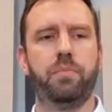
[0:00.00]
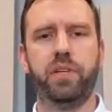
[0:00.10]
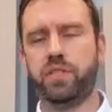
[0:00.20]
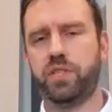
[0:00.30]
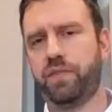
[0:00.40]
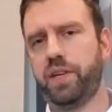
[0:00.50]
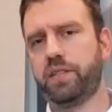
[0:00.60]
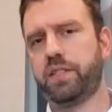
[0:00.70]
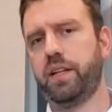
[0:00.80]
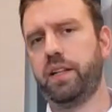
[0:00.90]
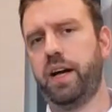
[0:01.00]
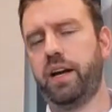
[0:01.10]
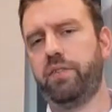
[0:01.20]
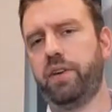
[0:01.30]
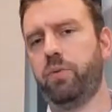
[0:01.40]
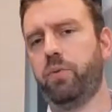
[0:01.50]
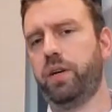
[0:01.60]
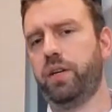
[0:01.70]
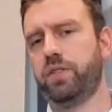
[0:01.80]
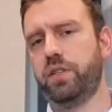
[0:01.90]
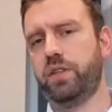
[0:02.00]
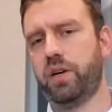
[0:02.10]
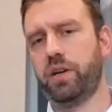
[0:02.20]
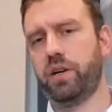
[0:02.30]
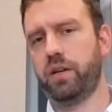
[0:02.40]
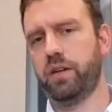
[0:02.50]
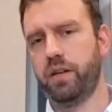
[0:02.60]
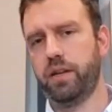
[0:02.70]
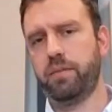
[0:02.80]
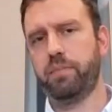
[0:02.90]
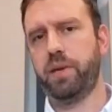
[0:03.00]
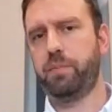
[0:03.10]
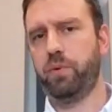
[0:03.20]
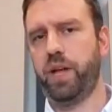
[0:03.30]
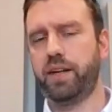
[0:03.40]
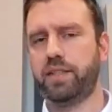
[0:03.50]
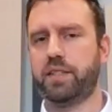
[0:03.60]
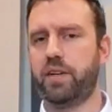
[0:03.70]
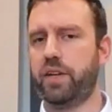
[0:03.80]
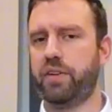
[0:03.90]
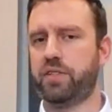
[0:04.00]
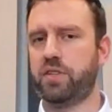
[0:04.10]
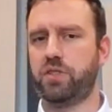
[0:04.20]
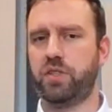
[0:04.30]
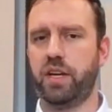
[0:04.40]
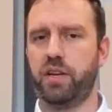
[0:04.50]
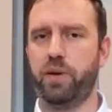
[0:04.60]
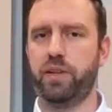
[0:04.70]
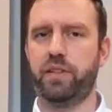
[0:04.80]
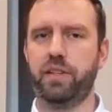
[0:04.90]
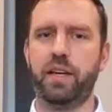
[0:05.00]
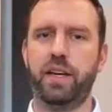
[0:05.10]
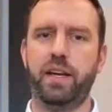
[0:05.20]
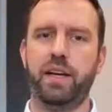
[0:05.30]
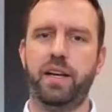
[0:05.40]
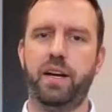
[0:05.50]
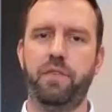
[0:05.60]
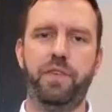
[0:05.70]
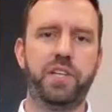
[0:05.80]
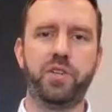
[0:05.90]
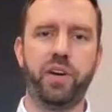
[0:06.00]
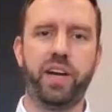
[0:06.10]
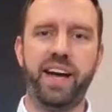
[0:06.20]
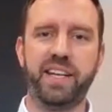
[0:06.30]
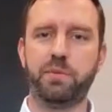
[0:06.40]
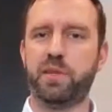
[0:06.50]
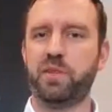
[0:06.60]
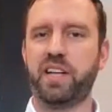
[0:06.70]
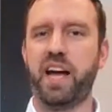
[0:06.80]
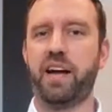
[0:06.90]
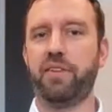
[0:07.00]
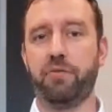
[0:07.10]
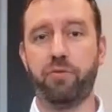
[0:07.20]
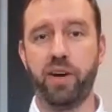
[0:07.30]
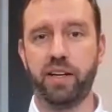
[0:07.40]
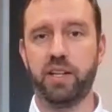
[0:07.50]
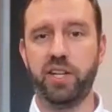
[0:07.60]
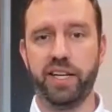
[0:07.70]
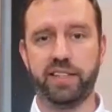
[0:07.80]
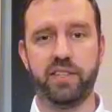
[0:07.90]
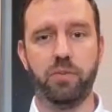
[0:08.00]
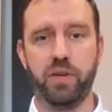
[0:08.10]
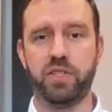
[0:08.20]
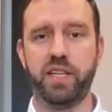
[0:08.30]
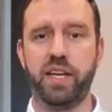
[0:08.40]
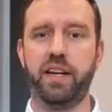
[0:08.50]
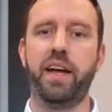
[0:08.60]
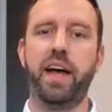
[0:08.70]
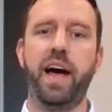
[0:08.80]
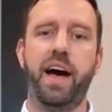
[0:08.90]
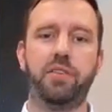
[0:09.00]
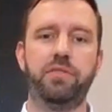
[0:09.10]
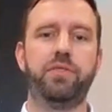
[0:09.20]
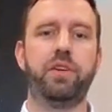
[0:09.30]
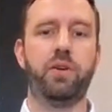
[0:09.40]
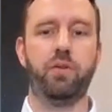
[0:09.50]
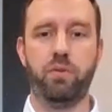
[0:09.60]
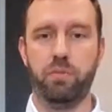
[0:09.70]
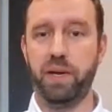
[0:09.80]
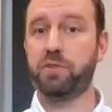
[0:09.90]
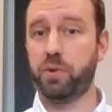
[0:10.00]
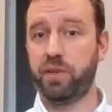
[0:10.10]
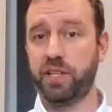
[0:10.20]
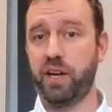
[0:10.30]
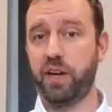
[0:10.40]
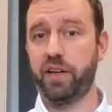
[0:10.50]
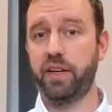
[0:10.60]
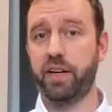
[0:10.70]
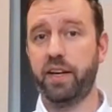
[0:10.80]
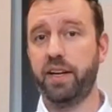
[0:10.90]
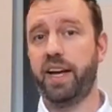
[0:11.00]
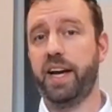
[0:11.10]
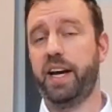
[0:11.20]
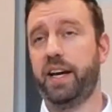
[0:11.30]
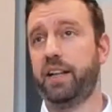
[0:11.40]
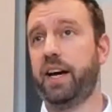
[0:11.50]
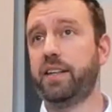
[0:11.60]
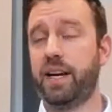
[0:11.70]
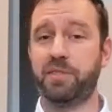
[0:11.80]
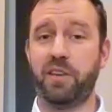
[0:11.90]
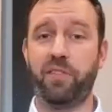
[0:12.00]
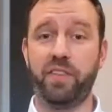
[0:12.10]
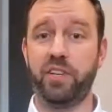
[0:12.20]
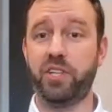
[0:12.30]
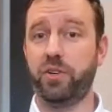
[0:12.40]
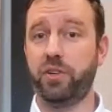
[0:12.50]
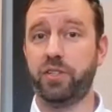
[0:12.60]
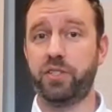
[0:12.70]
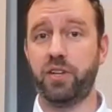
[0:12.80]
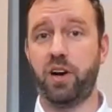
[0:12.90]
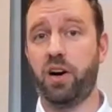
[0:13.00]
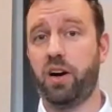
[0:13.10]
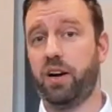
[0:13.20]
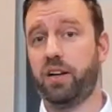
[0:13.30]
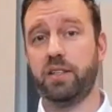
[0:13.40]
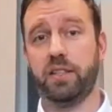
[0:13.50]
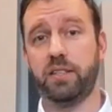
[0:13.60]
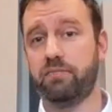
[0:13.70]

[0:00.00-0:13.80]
police chief there said a lot of it was younger people, not necessarily even associated with official gangs, but those kind of like friend cliques almost that have beefs with each other. And a lot of times they find the shooters are